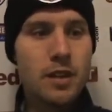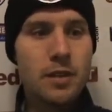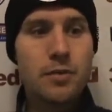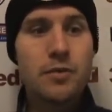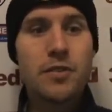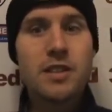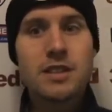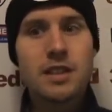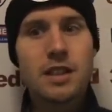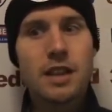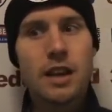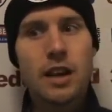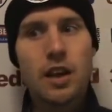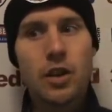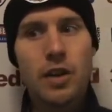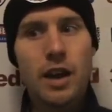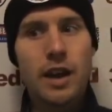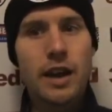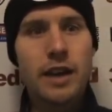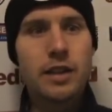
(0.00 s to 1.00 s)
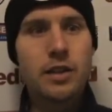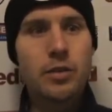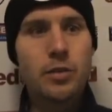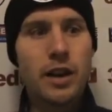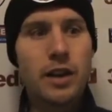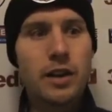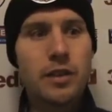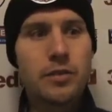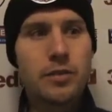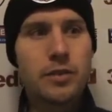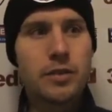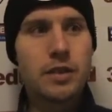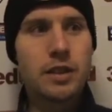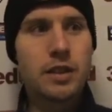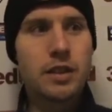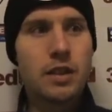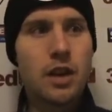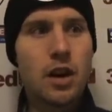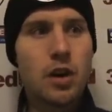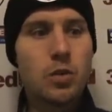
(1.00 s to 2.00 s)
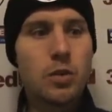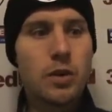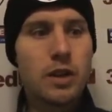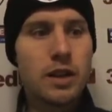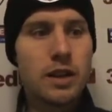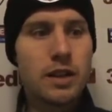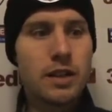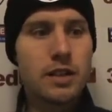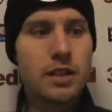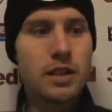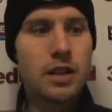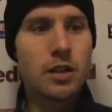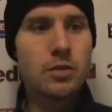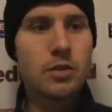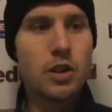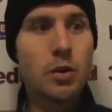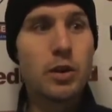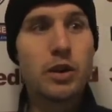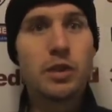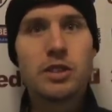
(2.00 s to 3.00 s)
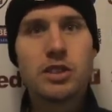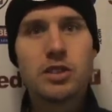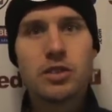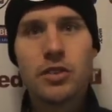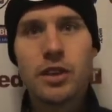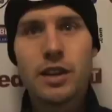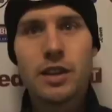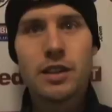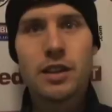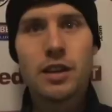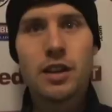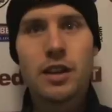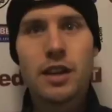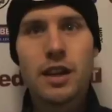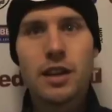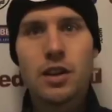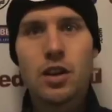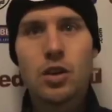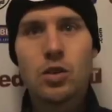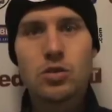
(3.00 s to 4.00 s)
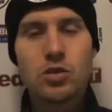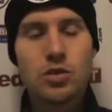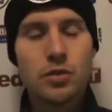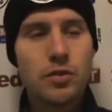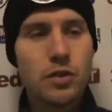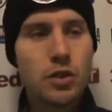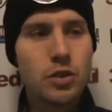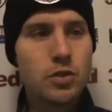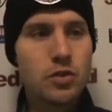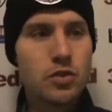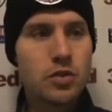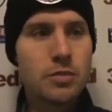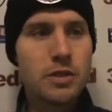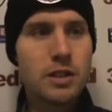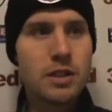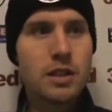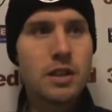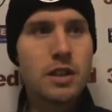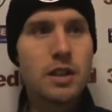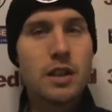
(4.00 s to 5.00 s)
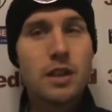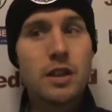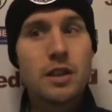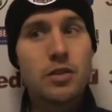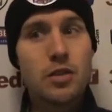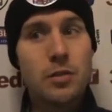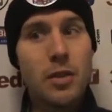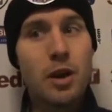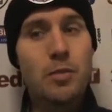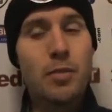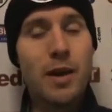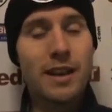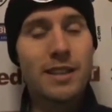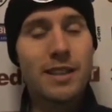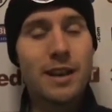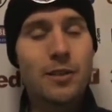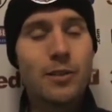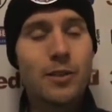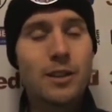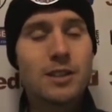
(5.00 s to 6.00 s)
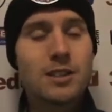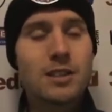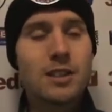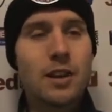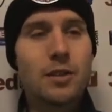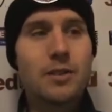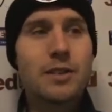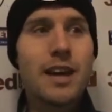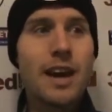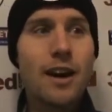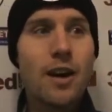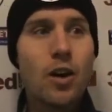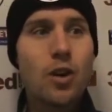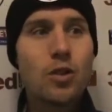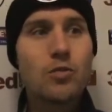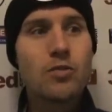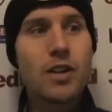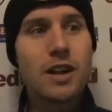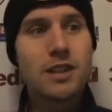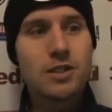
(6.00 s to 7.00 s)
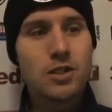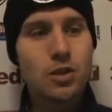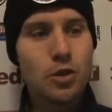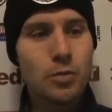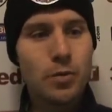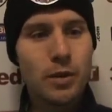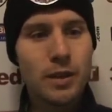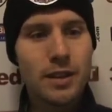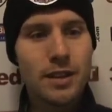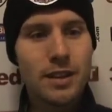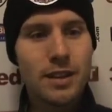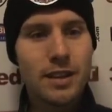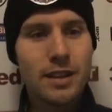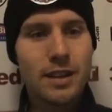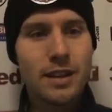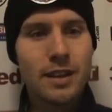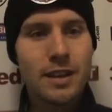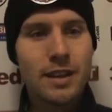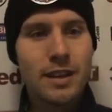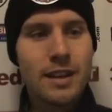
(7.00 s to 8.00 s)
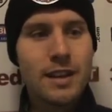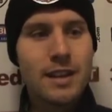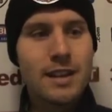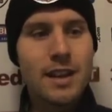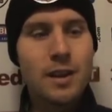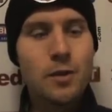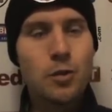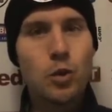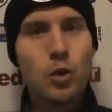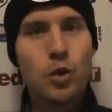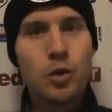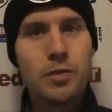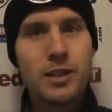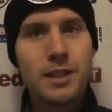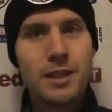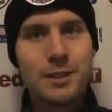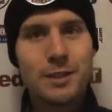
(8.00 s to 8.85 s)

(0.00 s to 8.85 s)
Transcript: physically okay in the way of no illness or anything like that, colds or flus from how bad that was. So get home, rest up, and get warm.